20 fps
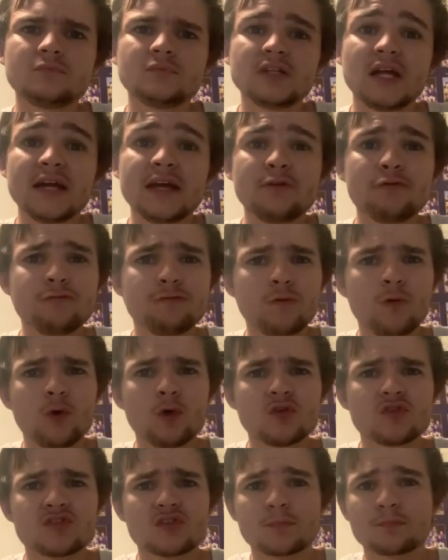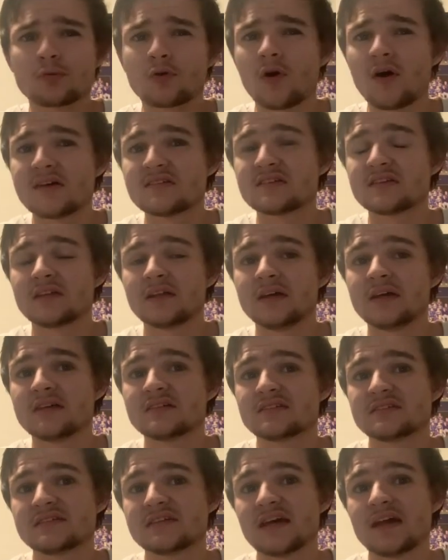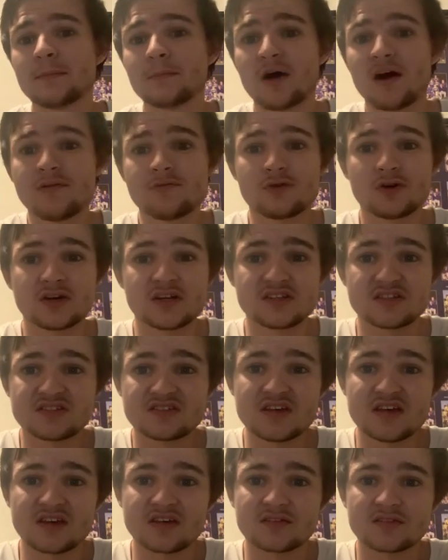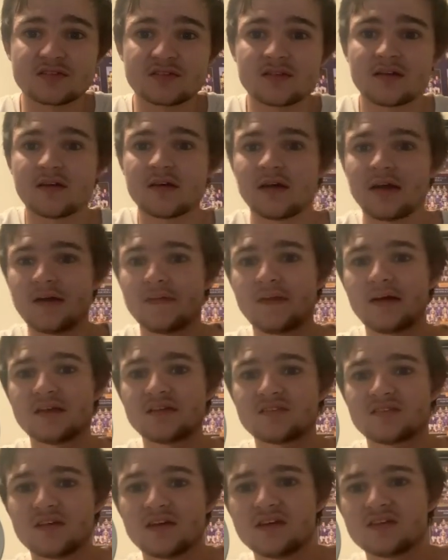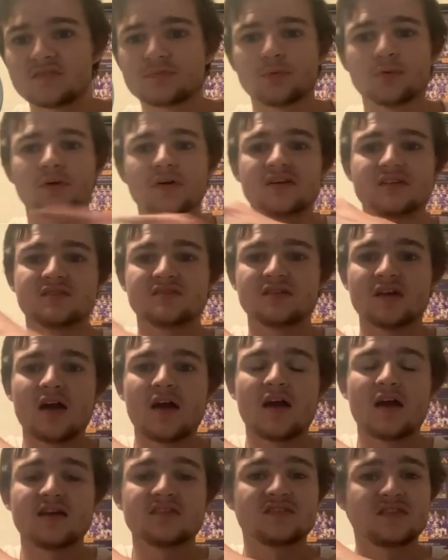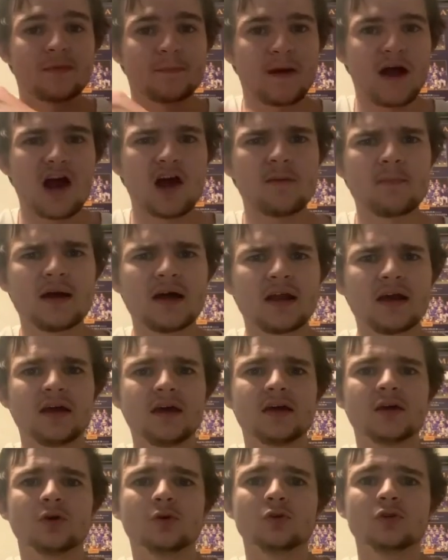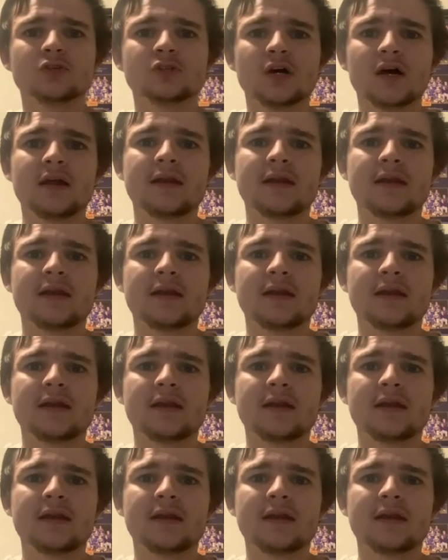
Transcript: In fourth, surprisingly, is a team I've got in sixth, and that is these boys. It's the Parramatta Eel.